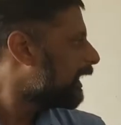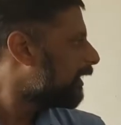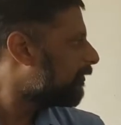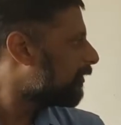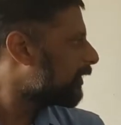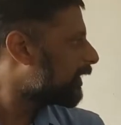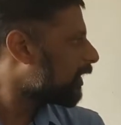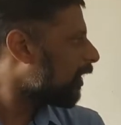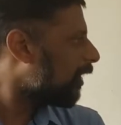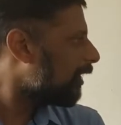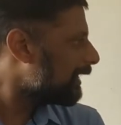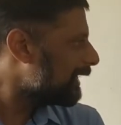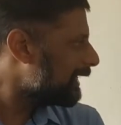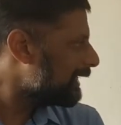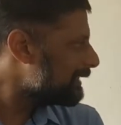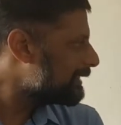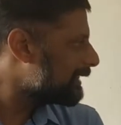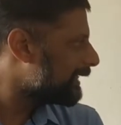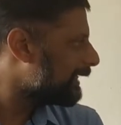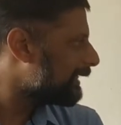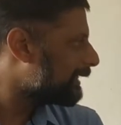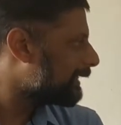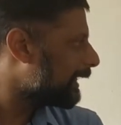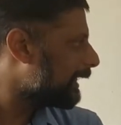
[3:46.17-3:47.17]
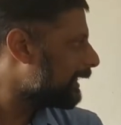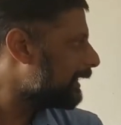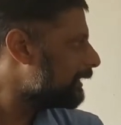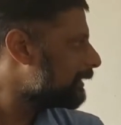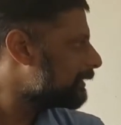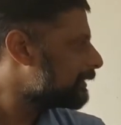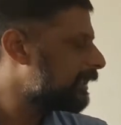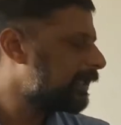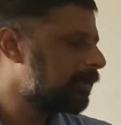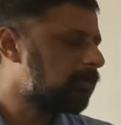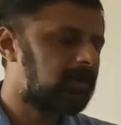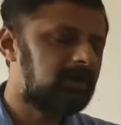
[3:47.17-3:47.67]
If a coil is
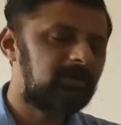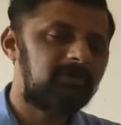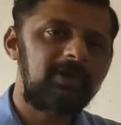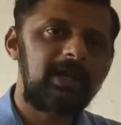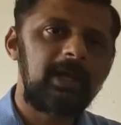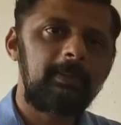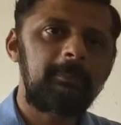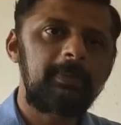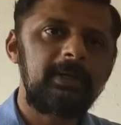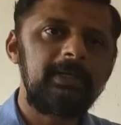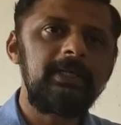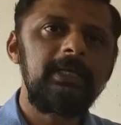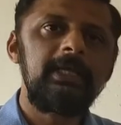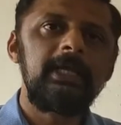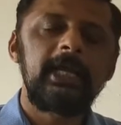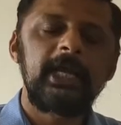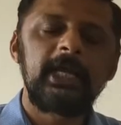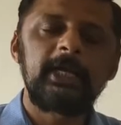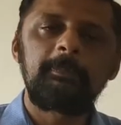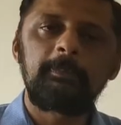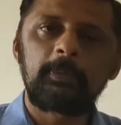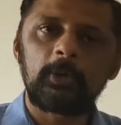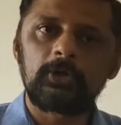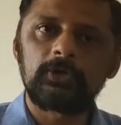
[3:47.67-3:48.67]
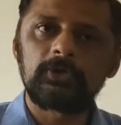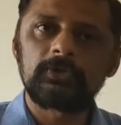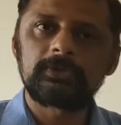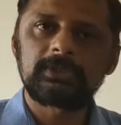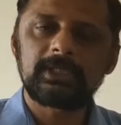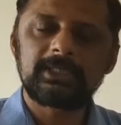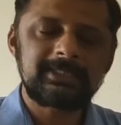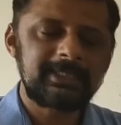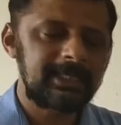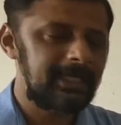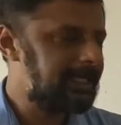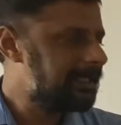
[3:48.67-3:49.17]
heated, then what will happen? It
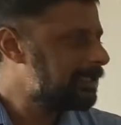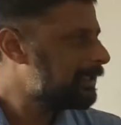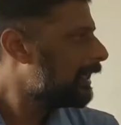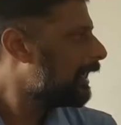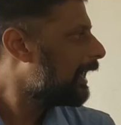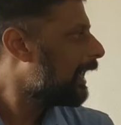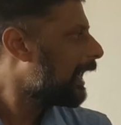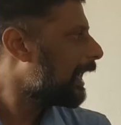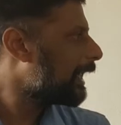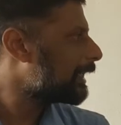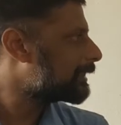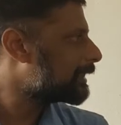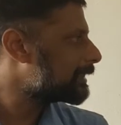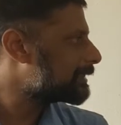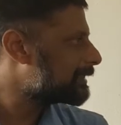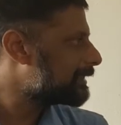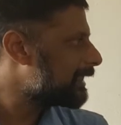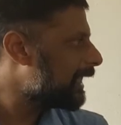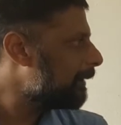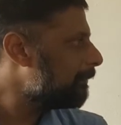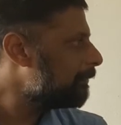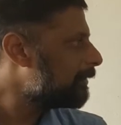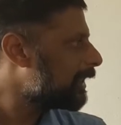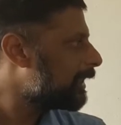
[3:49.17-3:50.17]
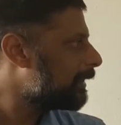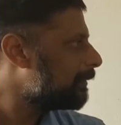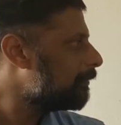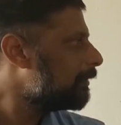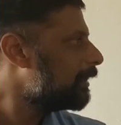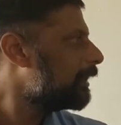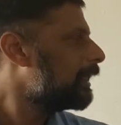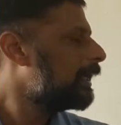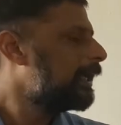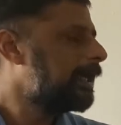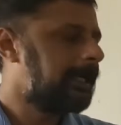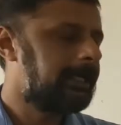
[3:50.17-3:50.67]
produces heat. At the same
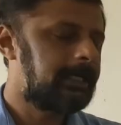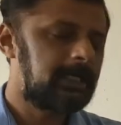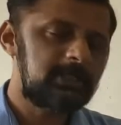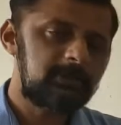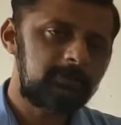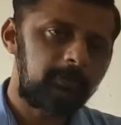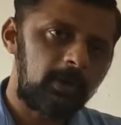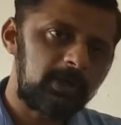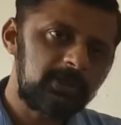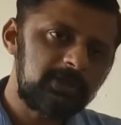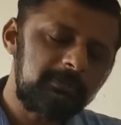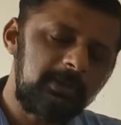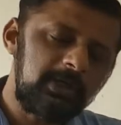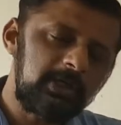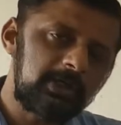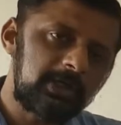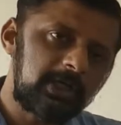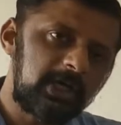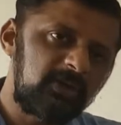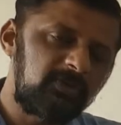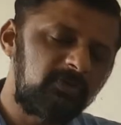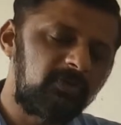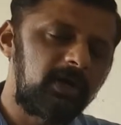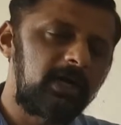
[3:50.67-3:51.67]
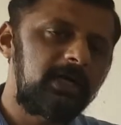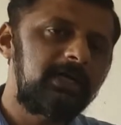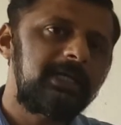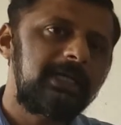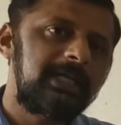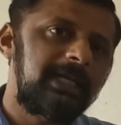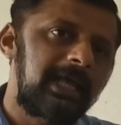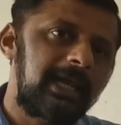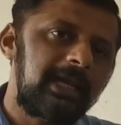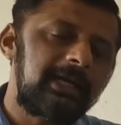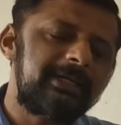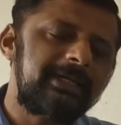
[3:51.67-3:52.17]
time, it is possible to
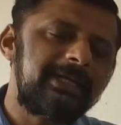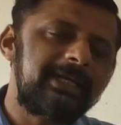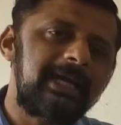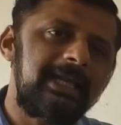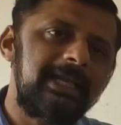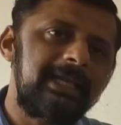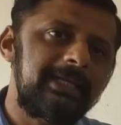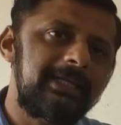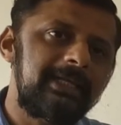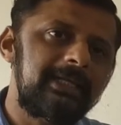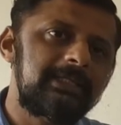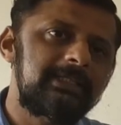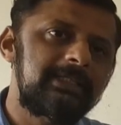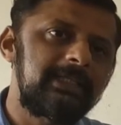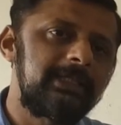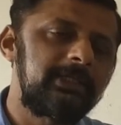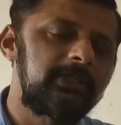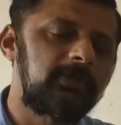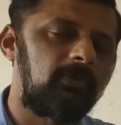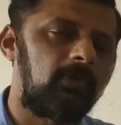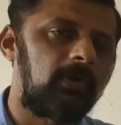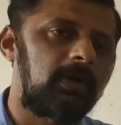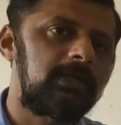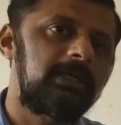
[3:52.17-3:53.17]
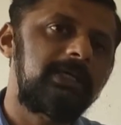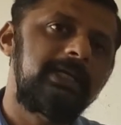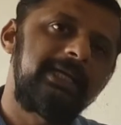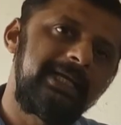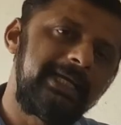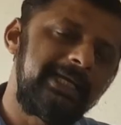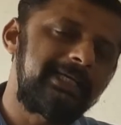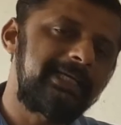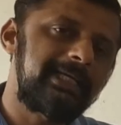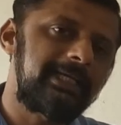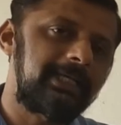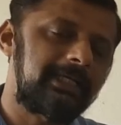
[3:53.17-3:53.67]
convert electrical energy into what?
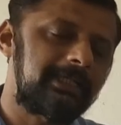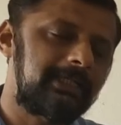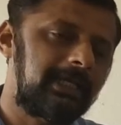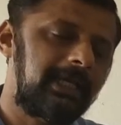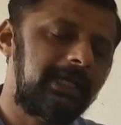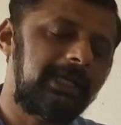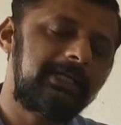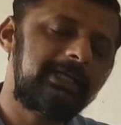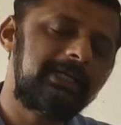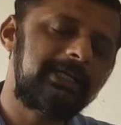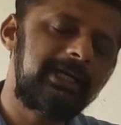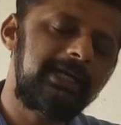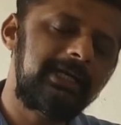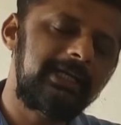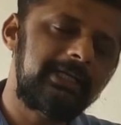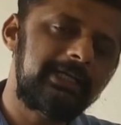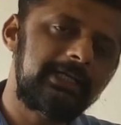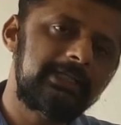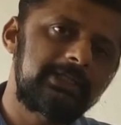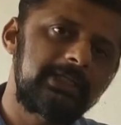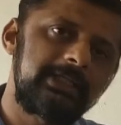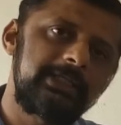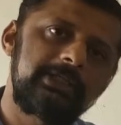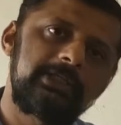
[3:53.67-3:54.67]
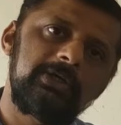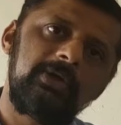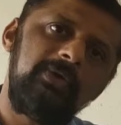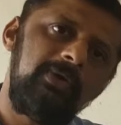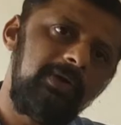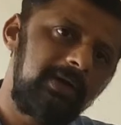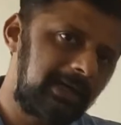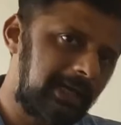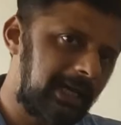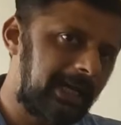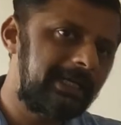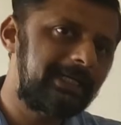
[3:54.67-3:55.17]
Heat energy. Electrical energy
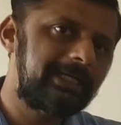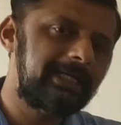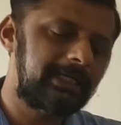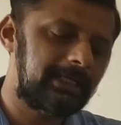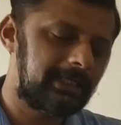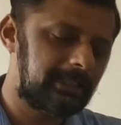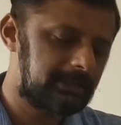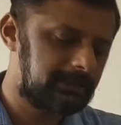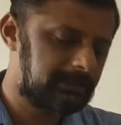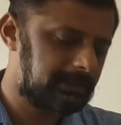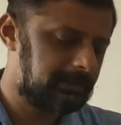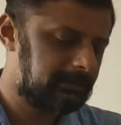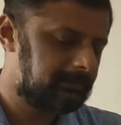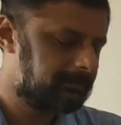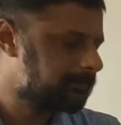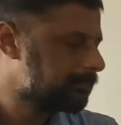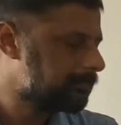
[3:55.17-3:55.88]
into light energy.